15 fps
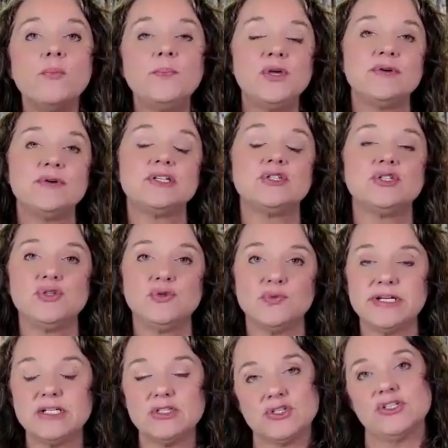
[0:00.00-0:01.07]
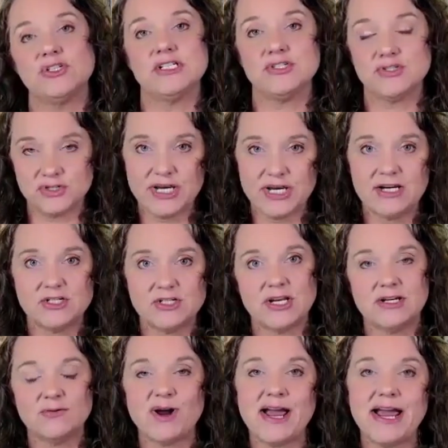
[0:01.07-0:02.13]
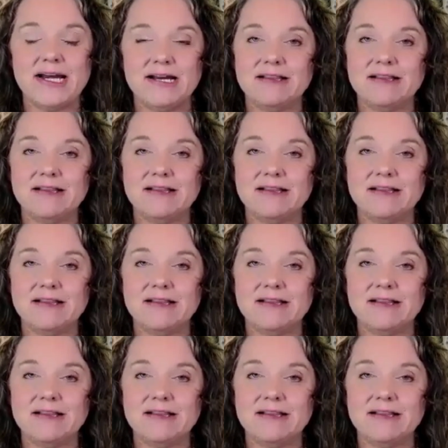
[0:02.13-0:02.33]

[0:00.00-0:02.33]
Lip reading: you as you reach your dissertation, right?